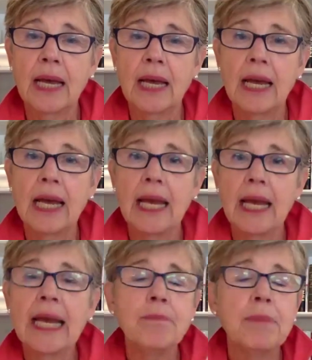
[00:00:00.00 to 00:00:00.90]
It can
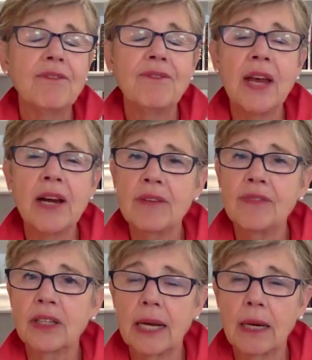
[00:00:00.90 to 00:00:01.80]
be very, very
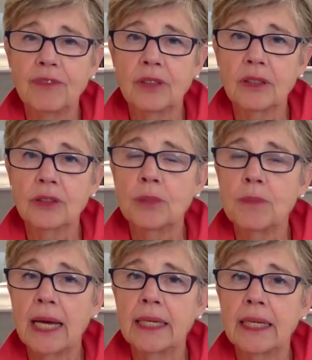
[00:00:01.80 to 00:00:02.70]
helpful to
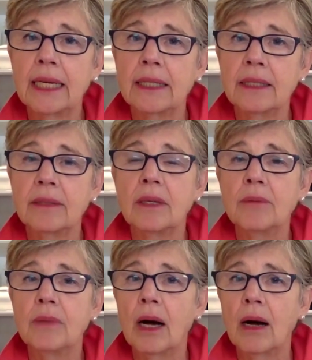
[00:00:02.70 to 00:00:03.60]
men
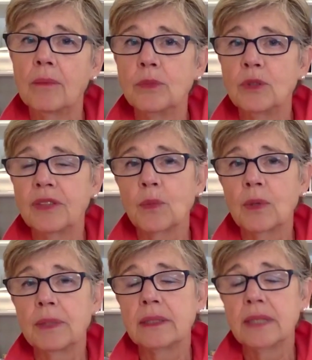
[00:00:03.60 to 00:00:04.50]
in uh, moving
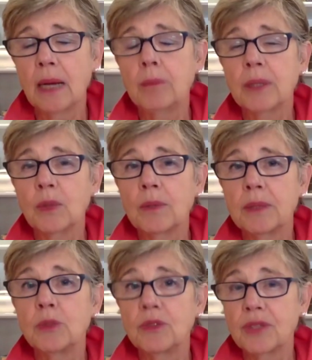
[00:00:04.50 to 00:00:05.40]
women, helping
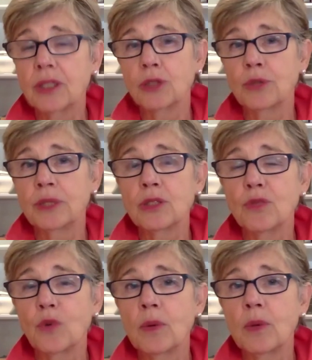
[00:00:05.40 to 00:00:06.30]
women move their careers
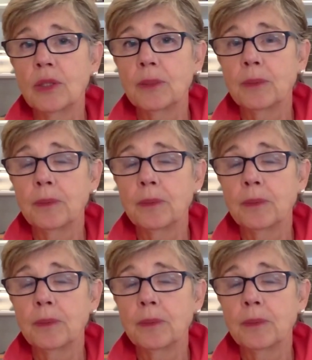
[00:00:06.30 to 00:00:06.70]
forward.